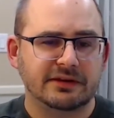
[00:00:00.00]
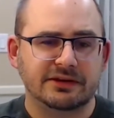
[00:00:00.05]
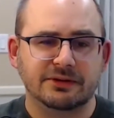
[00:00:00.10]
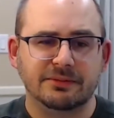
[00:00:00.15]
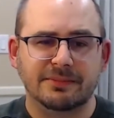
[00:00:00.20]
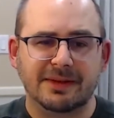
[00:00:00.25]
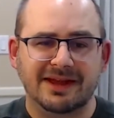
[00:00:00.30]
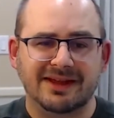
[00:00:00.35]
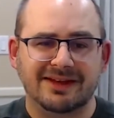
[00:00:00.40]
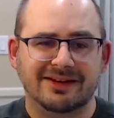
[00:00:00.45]
you
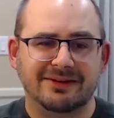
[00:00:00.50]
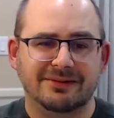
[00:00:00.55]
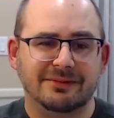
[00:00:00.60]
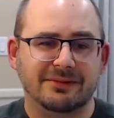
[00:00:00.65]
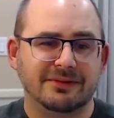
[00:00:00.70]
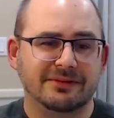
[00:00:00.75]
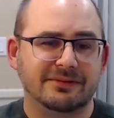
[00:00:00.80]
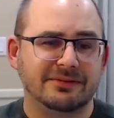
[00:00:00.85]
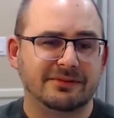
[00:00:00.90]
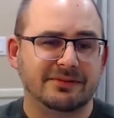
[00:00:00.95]
may,
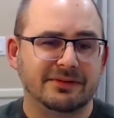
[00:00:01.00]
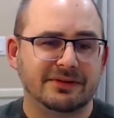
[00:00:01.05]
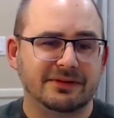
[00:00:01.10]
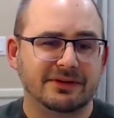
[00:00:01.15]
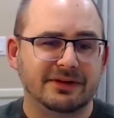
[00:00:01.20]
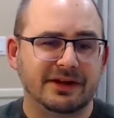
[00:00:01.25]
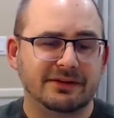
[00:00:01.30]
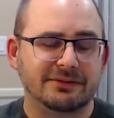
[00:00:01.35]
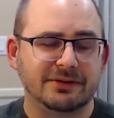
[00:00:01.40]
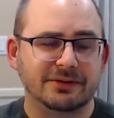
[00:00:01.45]

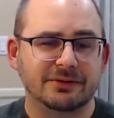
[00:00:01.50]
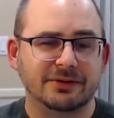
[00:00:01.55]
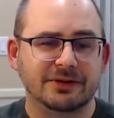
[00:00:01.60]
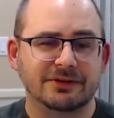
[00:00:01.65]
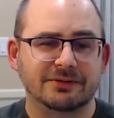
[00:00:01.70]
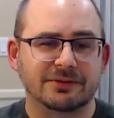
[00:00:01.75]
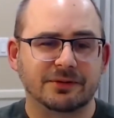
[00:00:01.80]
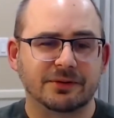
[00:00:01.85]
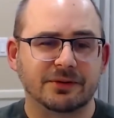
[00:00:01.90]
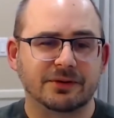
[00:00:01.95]
if you're
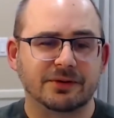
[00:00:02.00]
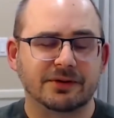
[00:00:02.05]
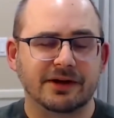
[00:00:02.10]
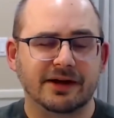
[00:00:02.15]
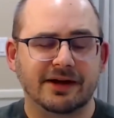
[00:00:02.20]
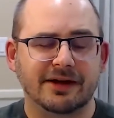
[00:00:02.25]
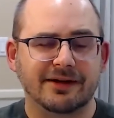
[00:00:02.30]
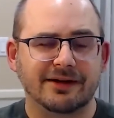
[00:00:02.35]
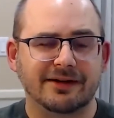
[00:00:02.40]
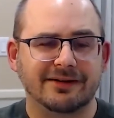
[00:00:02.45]
looking for
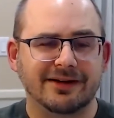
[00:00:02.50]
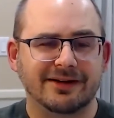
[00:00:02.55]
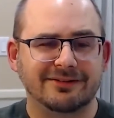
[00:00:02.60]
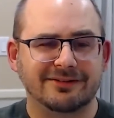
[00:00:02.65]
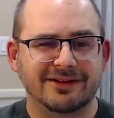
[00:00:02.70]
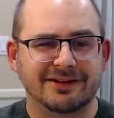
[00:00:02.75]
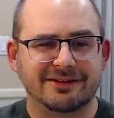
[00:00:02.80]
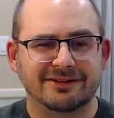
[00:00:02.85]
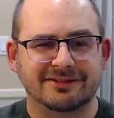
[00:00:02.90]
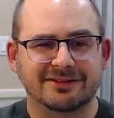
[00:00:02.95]

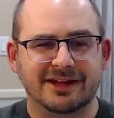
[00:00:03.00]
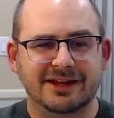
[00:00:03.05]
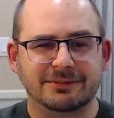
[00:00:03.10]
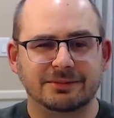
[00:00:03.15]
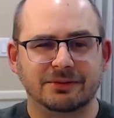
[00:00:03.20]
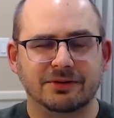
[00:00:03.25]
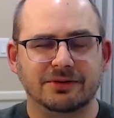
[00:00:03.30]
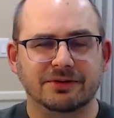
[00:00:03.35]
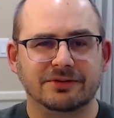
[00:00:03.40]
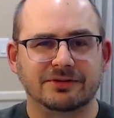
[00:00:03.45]
a
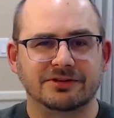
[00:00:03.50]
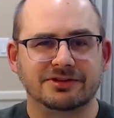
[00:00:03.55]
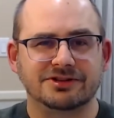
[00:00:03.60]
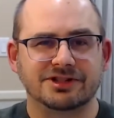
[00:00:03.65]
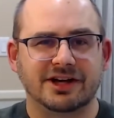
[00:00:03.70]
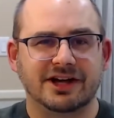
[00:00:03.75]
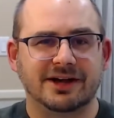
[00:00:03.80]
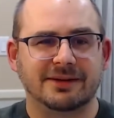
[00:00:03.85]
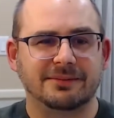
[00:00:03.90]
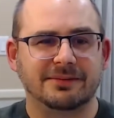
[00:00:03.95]
stable
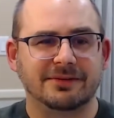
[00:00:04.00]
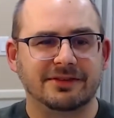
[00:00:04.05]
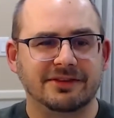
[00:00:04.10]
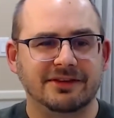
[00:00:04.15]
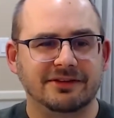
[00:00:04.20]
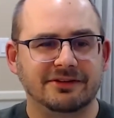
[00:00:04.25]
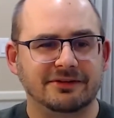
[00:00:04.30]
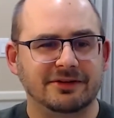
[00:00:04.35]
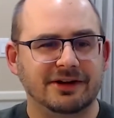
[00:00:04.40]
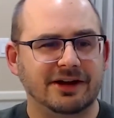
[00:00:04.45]
job,
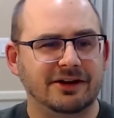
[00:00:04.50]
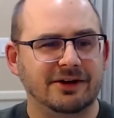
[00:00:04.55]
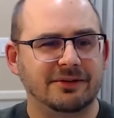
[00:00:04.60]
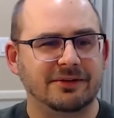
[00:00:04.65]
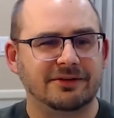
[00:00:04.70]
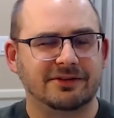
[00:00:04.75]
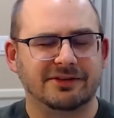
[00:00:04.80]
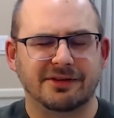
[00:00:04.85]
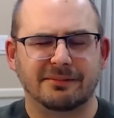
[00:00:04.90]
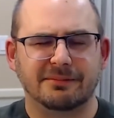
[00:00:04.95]
these are not
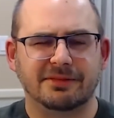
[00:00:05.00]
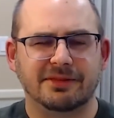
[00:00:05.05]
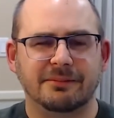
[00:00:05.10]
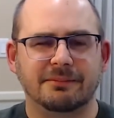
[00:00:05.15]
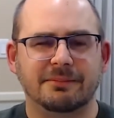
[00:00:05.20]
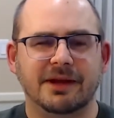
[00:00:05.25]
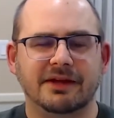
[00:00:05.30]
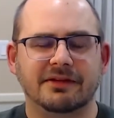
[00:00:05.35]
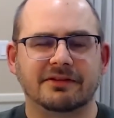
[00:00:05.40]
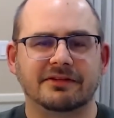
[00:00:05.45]
always the
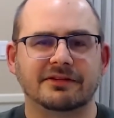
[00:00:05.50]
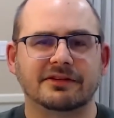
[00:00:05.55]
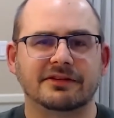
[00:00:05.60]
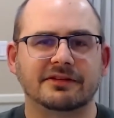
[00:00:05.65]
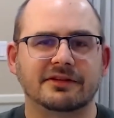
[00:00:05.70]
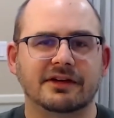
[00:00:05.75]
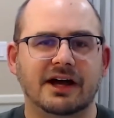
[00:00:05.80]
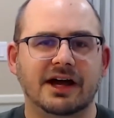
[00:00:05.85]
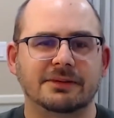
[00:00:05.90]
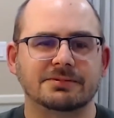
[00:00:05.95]
best
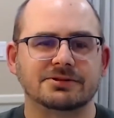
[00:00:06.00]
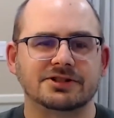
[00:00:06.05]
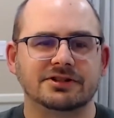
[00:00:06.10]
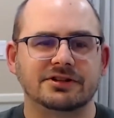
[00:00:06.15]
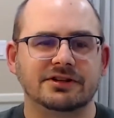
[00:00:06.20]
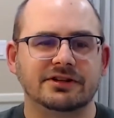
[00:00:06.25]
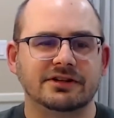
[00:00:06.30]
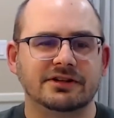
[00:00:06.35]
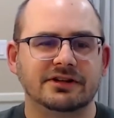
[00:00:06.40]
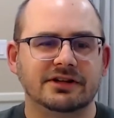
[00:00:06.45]

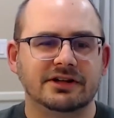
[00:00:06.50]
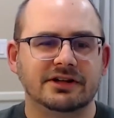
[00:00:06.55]
option.